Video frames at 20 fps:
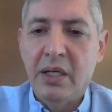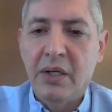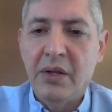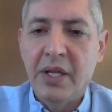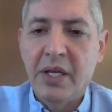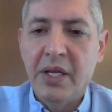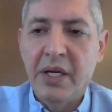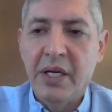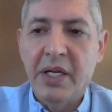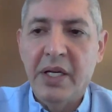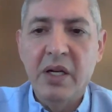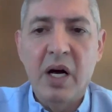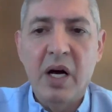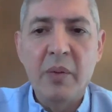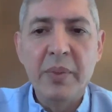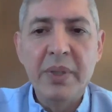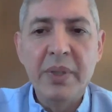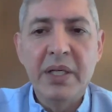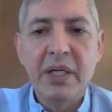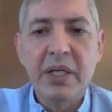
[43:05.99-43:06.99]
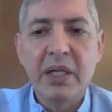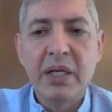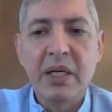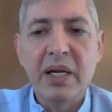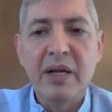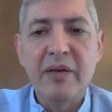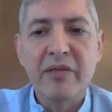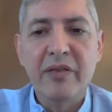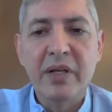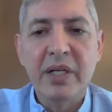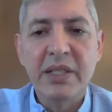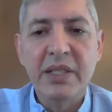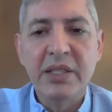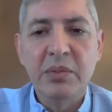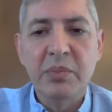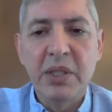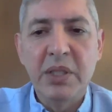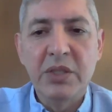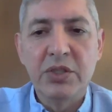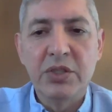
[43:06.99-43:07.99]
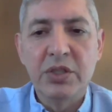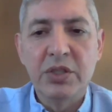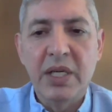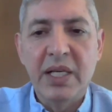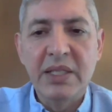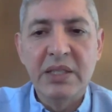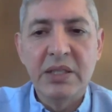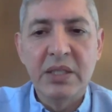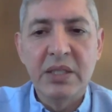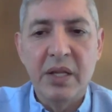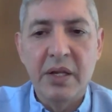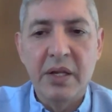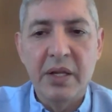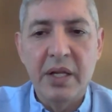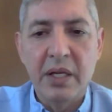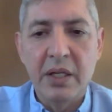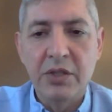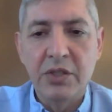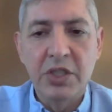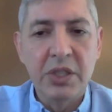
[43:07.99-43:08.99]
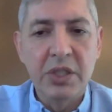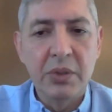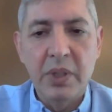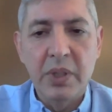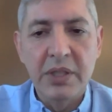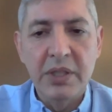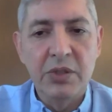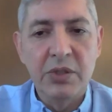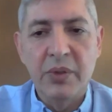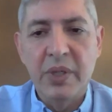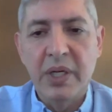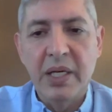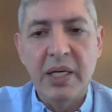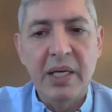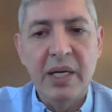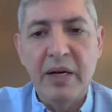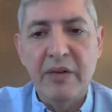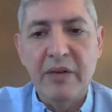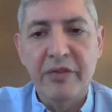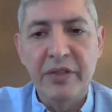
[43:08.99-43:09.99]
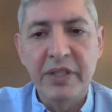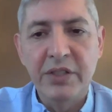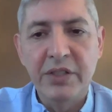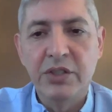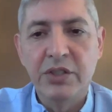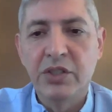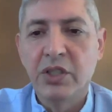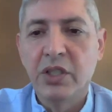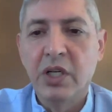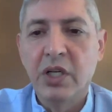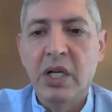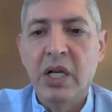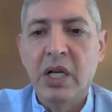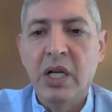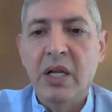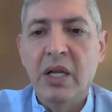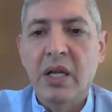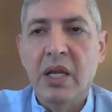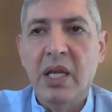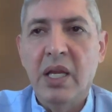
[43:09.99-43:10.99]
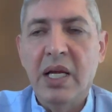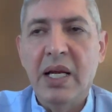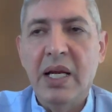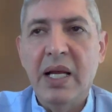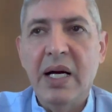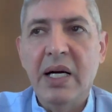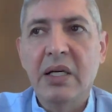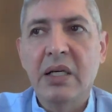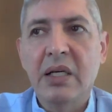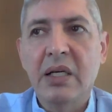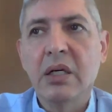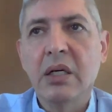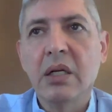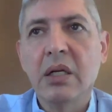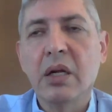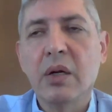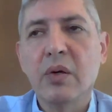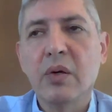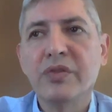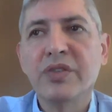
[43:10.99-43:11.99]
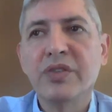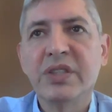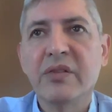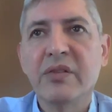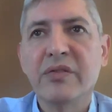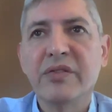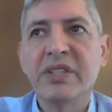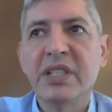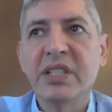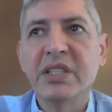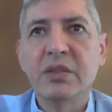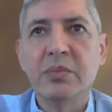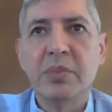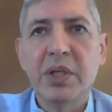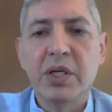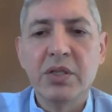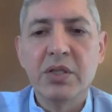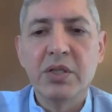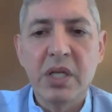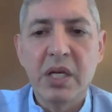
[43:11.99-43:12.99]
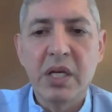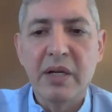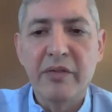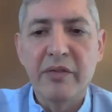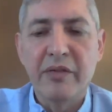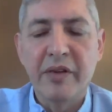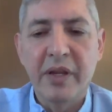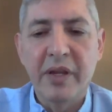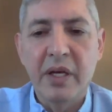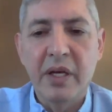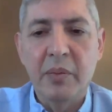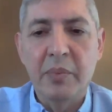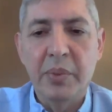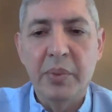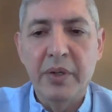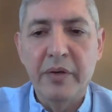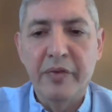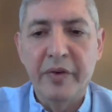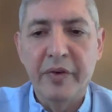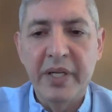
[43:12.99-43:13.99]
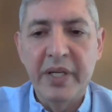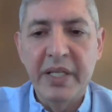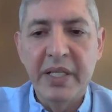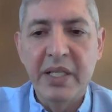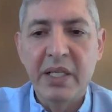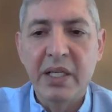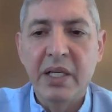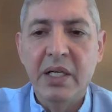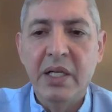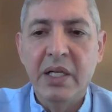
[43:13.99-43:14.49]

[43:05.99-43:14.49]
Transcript: Their economic level is much less than the general Israeli average. They lack a lot of services because they live in the periphery.